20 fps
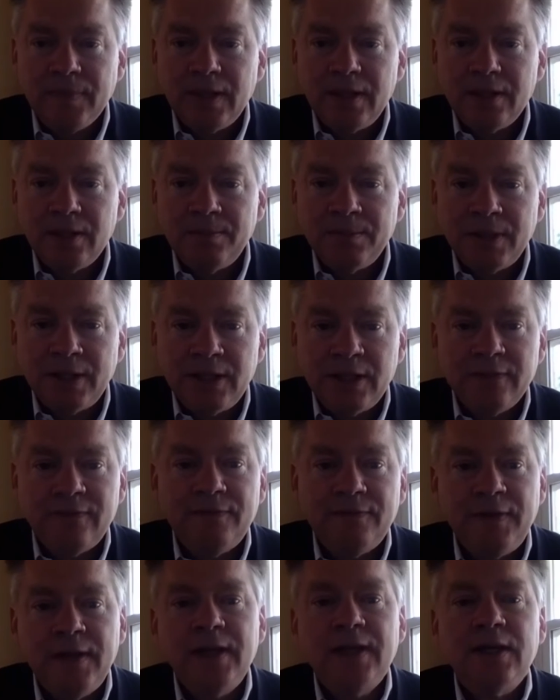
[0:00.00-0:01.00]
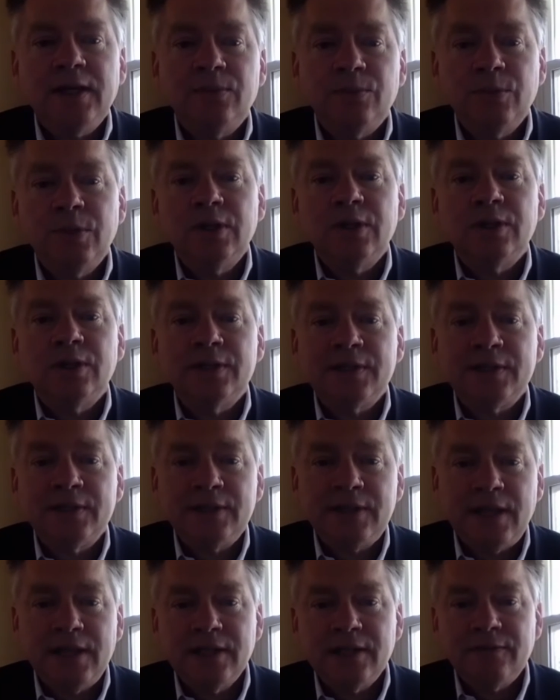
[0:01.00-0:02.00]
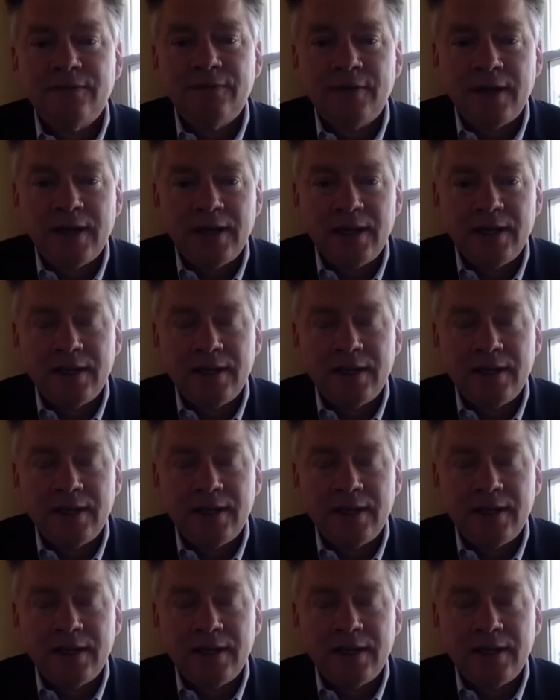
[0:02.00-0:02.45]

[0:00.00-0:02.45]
the blend of fake and real is intensified